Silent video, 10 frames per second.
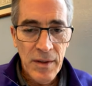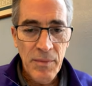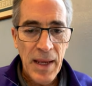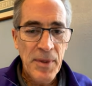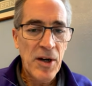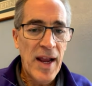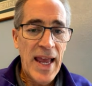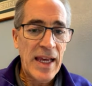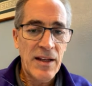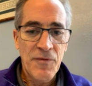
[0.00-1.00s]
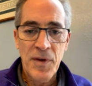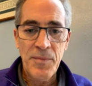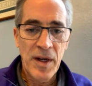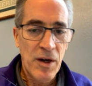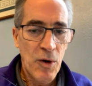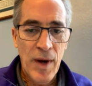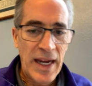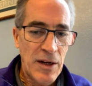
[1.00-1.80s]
maybe are hanging from the 08,